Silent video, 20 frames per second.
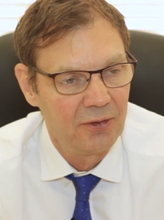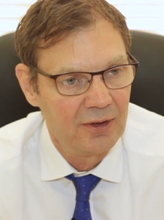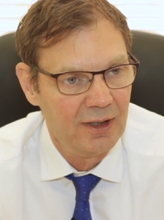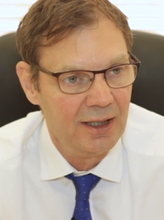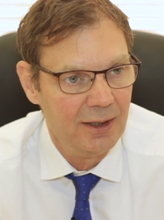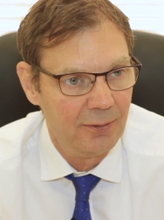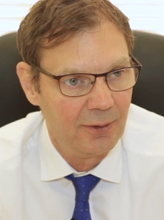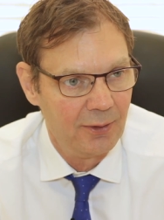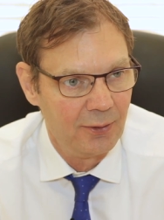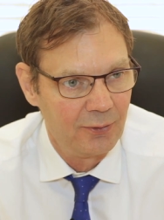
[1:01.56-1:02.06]
a
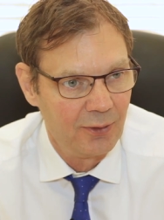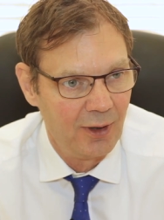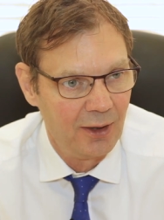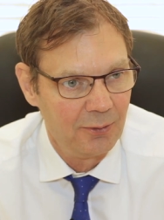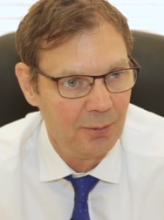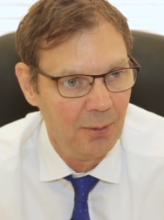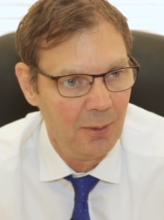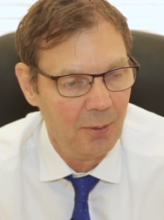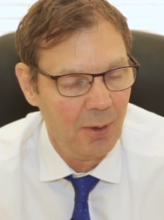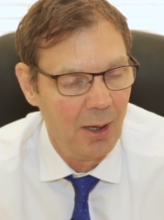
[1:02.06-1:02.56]
sleeve
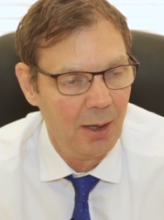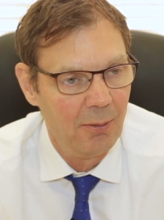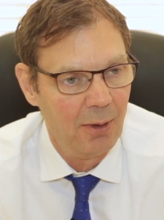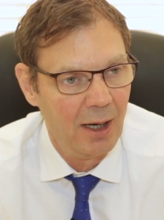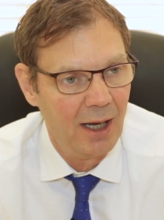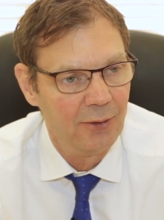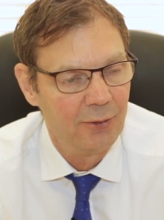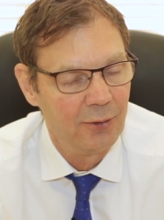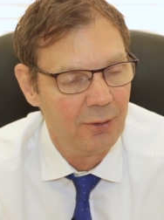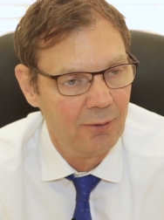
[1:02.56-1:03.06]
gastrectomy, where
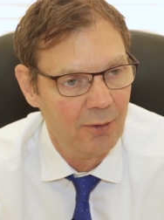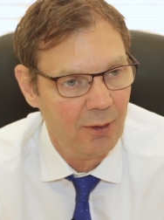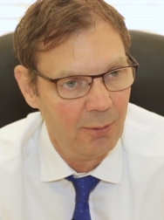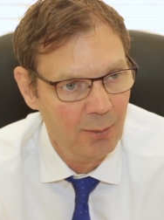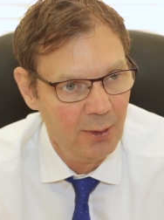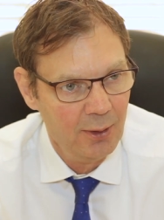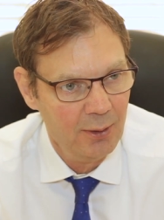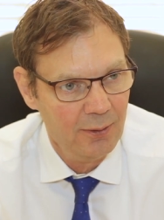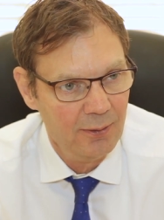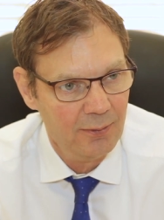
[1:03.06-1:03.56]
we actually
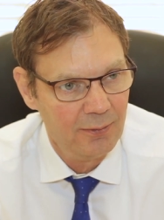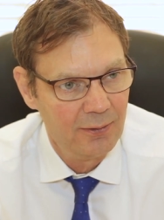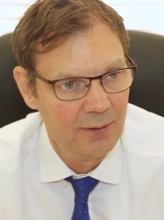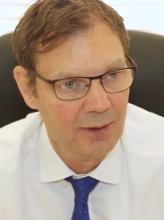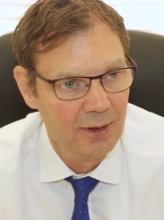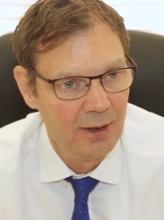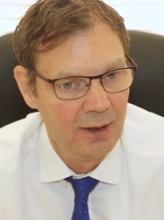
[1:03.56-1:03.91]
remove